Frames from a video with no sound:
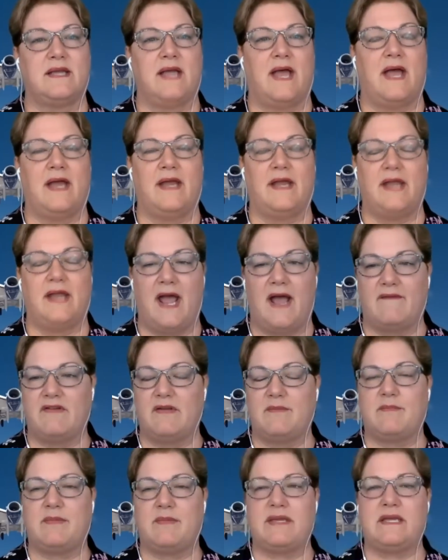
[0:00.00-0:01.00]
and have
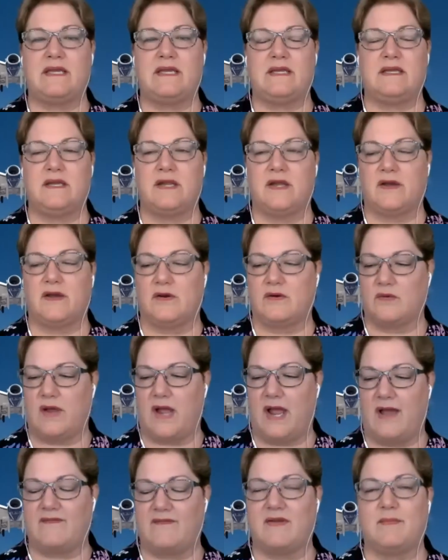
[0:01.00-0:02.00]
it be you know
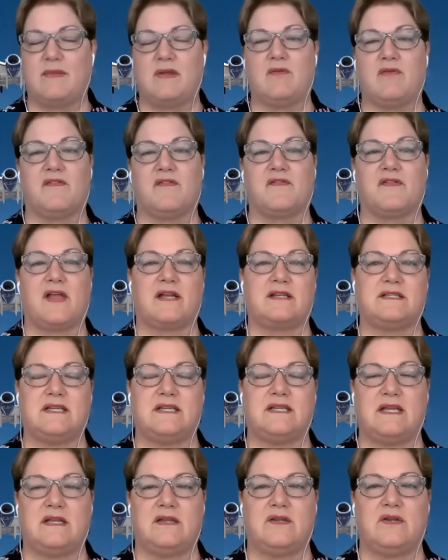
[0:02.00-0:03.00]
have it be
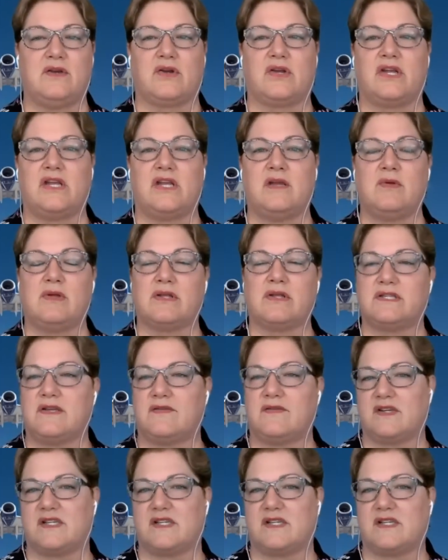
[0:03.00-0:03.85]
reflecting your cumulative